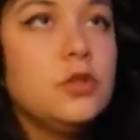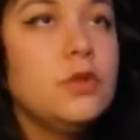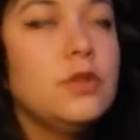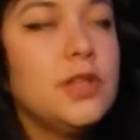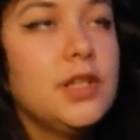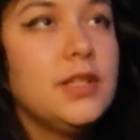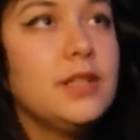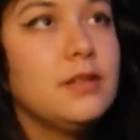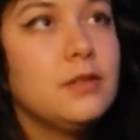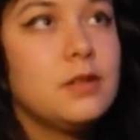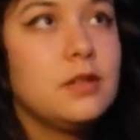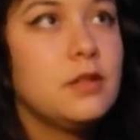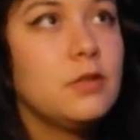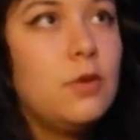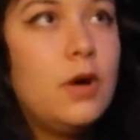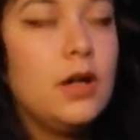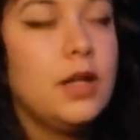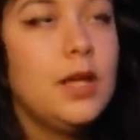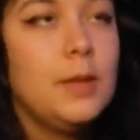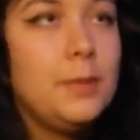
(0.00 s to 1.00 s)
Do this
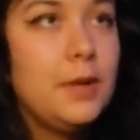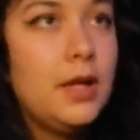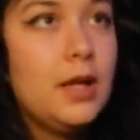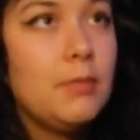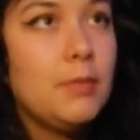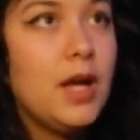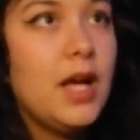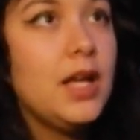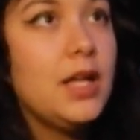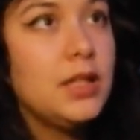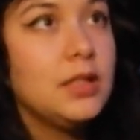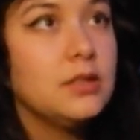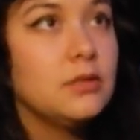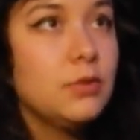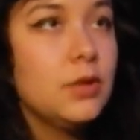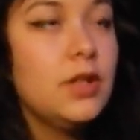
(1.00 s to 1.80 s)
while keeping in mind